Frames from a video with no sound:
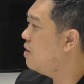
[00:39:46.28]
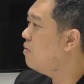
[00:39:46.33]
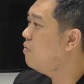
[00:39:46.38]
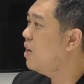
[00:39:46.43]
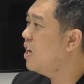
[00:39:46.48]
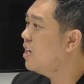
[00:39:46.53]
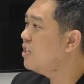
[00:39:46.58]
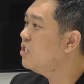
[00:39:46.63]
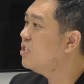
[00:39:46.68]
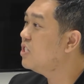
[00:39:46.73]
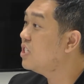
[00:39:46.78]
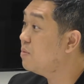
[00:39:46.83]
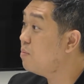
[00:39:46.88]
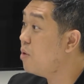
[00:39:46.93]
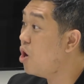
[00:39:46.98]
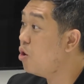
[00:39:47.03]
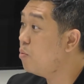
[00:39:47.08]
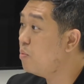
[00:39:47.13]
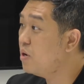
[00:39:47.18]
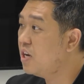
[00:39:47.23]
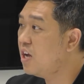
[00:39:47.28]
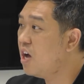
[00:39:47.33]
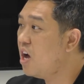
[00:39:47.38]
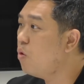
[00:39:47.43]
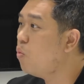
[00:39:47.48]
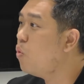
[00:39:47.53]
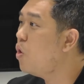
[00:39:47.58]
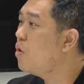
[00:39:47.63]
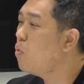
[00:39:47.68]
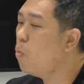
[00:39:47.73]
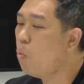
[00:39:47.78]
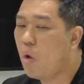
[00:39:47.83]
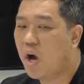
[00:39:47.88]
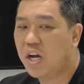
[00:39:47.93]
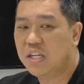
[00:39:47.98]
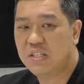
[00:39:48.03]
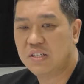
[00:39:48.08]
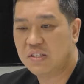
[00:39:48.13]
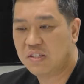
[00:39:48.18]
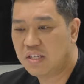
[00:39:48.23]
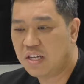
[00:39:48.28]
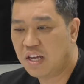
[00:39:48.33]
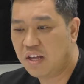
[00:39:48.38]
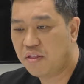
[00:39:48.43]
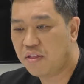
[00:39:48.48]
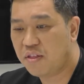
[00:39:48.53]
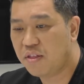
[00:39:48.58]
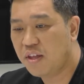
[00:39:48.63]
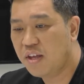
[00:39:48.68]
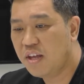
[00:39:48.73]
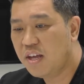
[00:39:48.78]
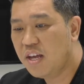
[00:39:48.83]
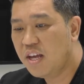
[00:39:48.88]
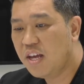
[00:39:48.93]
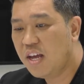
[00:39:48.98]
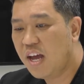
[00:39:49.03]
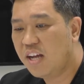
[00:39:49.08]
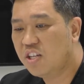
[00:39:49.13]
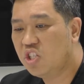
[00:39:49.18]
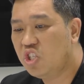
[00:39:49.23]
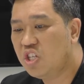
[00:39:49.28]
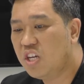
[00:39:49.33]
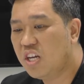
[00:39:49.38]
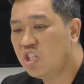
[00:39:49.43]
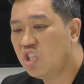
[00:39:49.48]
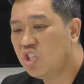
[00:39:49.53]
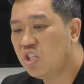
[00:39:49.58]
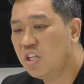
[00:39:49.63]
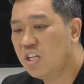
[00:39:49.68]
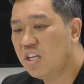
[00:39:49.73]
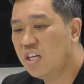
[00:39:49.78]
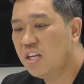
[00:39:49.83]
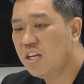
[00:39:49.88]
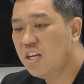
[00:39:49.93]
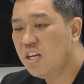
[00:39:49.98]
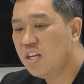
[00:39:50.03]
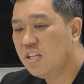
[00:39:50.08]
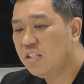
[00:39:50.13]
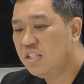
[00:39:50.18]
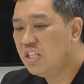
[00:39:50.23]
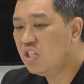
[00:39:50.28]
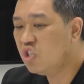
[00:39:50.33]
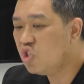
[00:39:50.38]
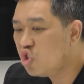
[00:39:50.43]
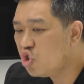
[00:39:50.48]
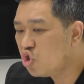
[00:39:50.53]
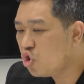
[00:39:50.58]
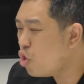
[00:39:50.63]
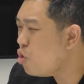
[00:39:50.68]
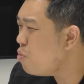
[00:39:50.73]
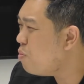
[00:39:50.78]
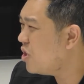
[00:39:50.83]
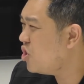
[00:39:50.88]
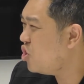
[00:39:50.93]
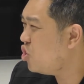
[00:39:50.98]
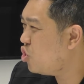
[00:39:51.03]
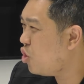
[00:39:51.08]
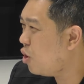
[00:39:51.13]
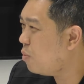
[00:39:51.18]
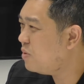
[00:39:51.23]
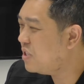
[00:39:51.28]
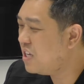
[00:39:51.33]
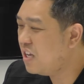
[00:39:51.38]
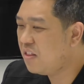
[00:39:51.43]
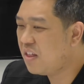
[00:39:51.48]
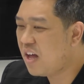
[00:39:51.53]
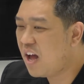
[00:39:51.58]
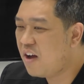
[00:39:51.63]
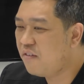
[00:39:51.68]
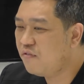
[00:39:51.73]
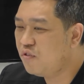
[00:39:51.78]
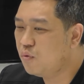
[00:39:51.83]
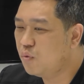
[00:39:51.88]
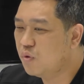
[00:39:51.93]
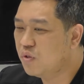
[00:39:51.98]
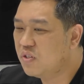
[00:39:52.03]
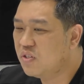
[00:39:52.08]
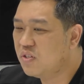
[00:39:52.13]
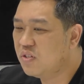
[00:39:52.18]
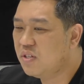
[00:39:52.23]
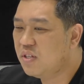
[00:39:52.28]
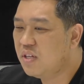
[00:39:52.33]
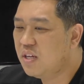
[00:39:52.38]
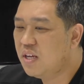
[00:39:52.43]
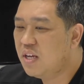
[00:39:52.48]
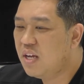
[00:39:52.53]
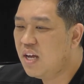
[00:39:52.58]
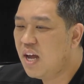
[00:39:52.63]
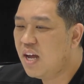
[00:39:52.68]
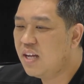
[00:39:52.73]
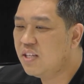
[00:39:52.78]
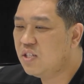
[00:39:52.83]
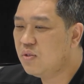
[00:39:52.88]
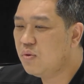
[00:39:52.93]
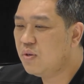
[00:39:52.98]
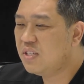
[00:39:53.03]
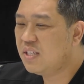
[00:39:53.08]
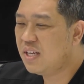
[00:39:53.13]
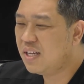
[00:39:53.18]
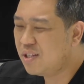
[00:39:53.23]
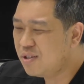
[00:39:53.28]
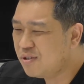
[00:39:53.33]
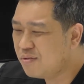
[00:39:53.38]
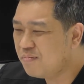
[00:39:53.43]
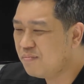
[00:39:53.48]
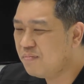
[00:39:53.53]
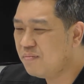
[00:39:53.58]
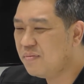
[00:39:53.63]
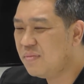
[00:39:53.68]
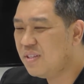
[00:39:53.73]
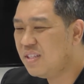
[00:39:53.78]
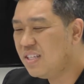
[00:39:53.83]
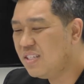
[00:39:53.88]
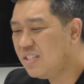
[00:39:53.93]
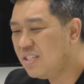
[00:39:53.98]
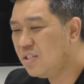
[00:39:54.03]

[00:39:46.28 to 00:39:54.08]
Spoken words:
like to smile better. I want whiter teeth. And she actually didn't show much top teeth afterwards. And so I said, look, this is